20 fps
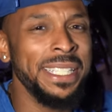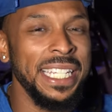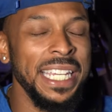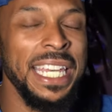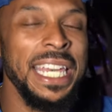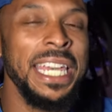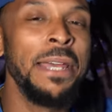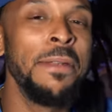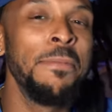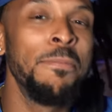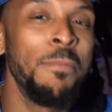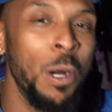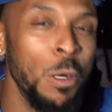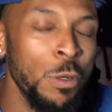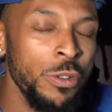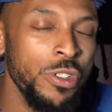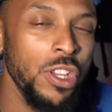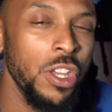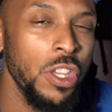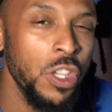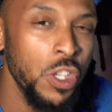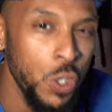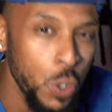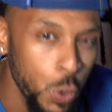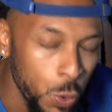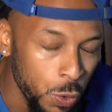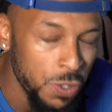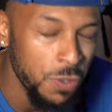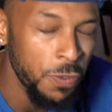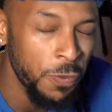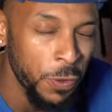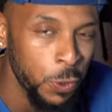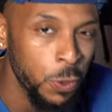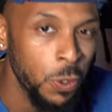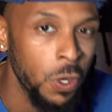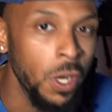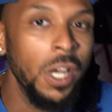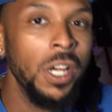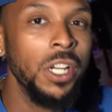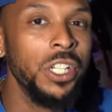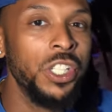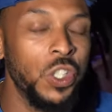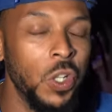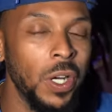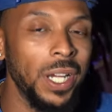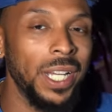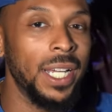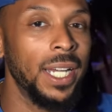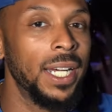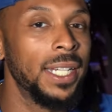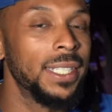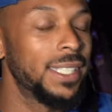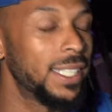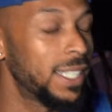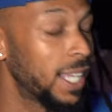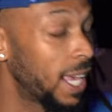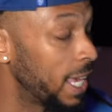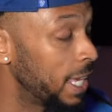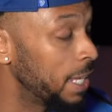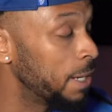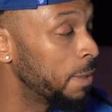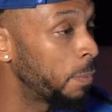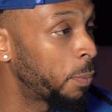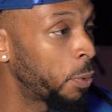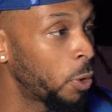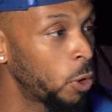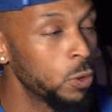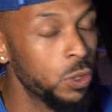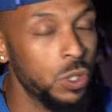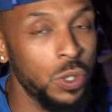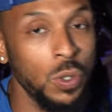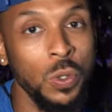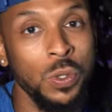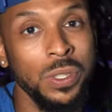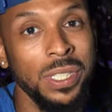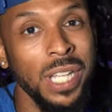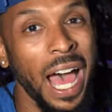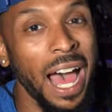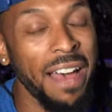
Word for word: 10 most useful shortcuts in Pro Tools.